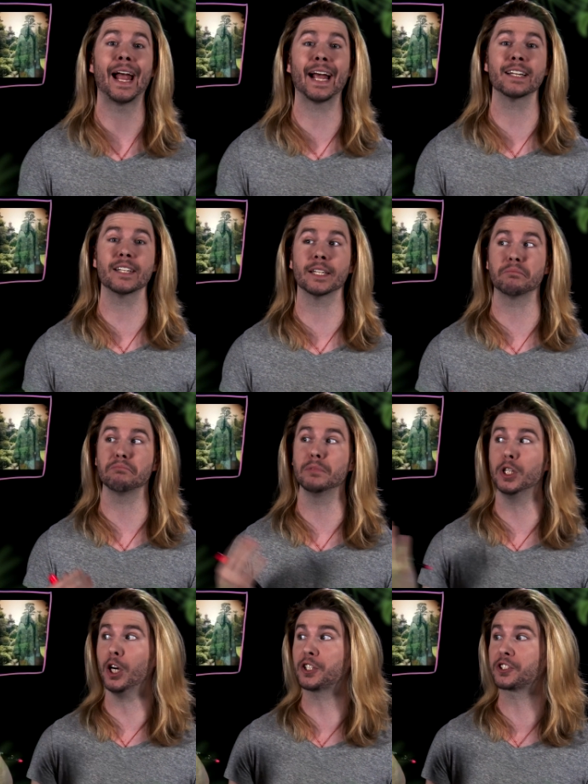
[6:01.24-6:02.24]
and it
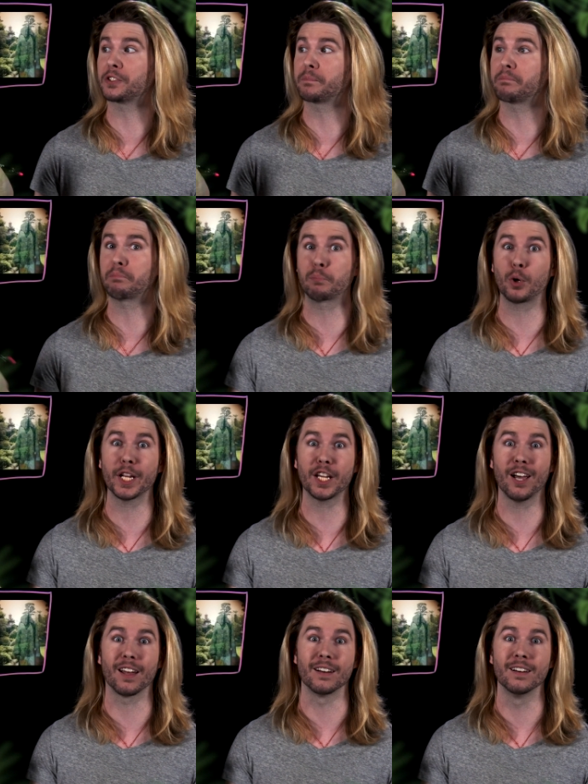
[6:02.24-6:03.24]
looks pretty
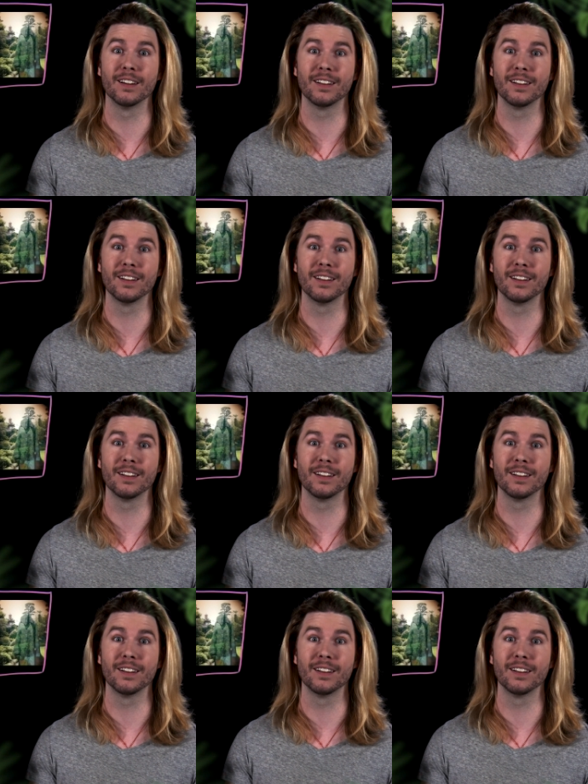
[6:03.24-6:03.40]
good.